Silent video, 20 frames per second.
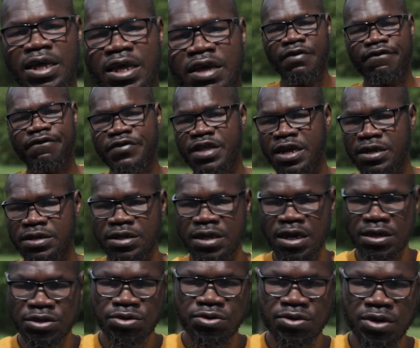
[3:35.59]
if that
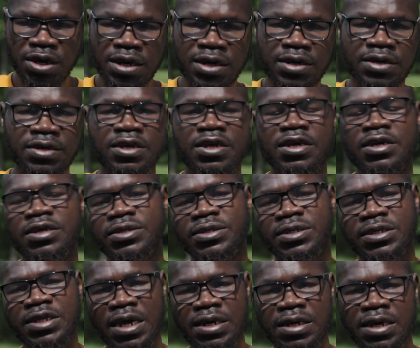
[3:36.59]
natural,
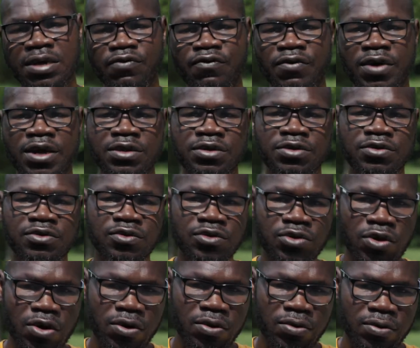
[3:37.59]
standing when you
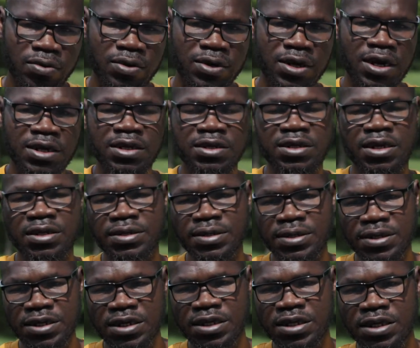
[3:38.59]
talk rather than
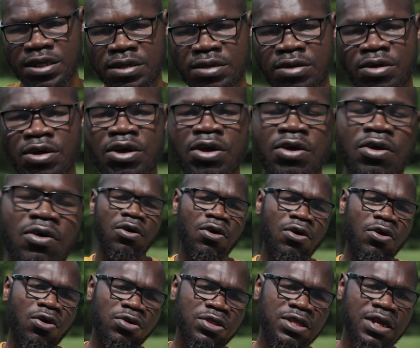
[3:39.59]
sitting, or
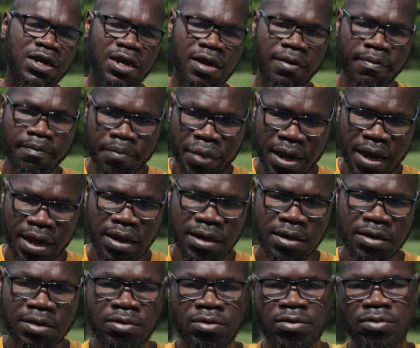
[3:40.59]
holding a
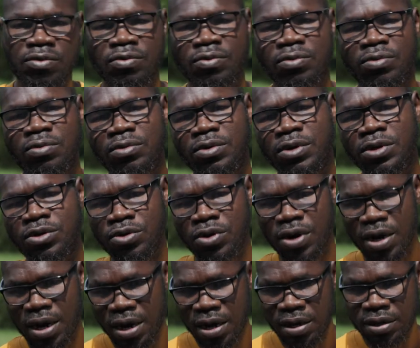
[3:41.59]
pen in
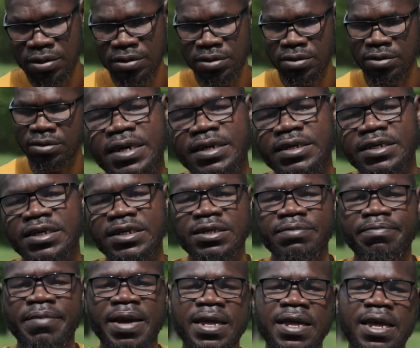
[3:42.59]
your hand. This
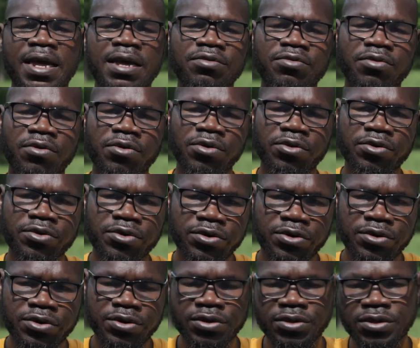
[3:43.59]
may
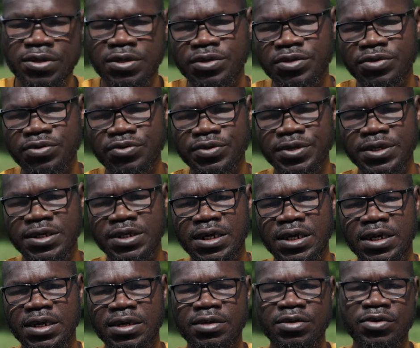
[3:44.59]
include
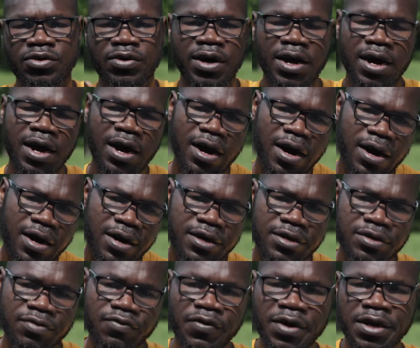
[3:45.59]
using your
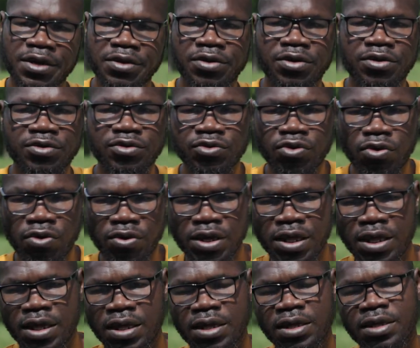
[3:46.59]
hand when you're
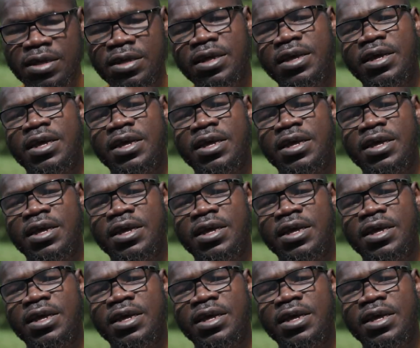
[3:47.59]
talking,